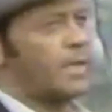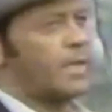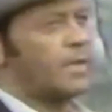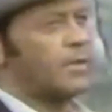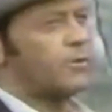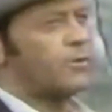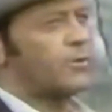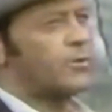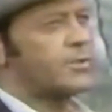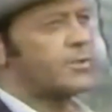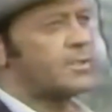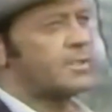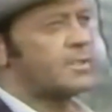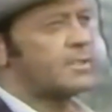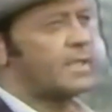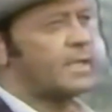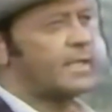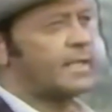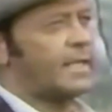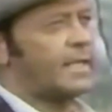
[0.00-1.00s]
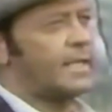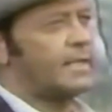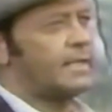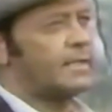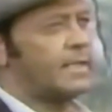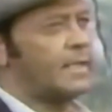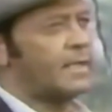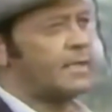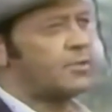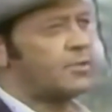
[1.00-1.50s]
my horses, I can't
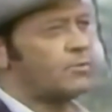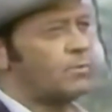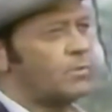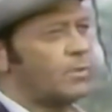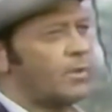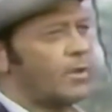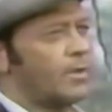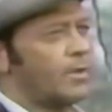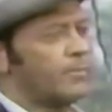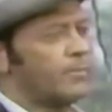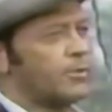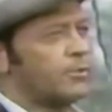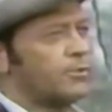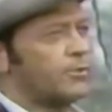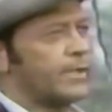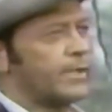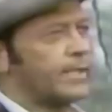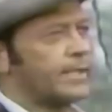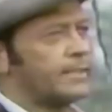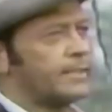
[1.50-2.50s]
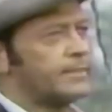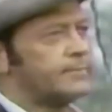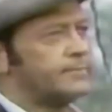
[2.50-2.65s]
get to where I'm going.